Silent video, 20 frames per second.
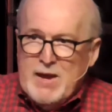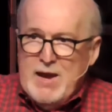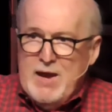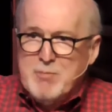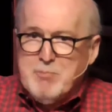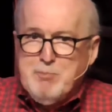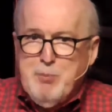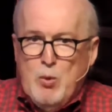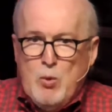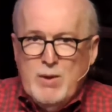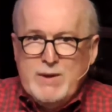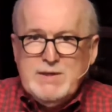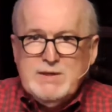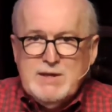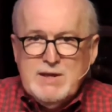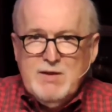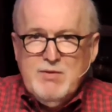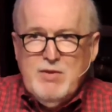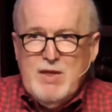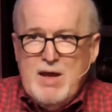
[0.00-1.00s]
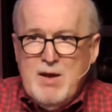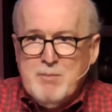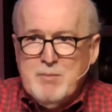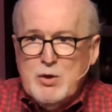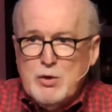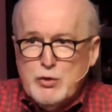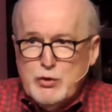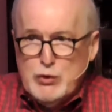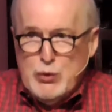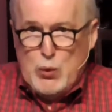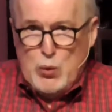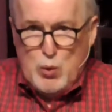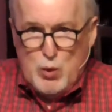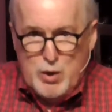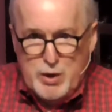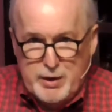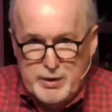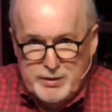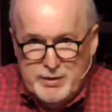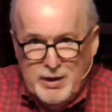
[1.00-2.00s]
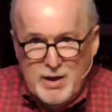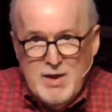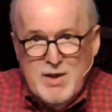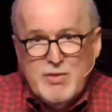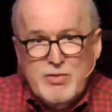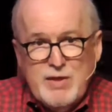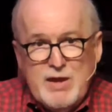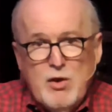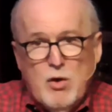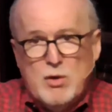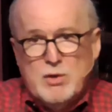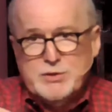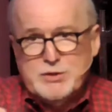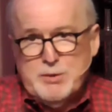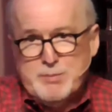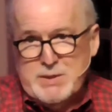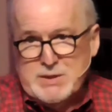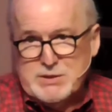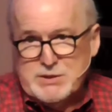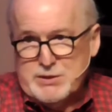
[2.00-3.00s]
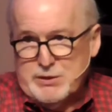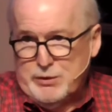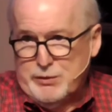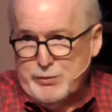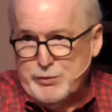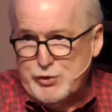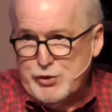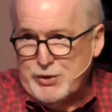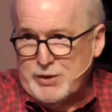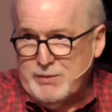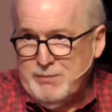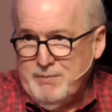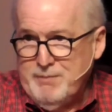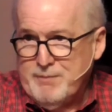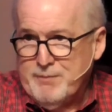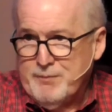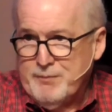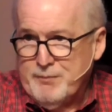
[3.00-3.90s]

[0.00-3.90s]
and pointing them toward the ultimate solution.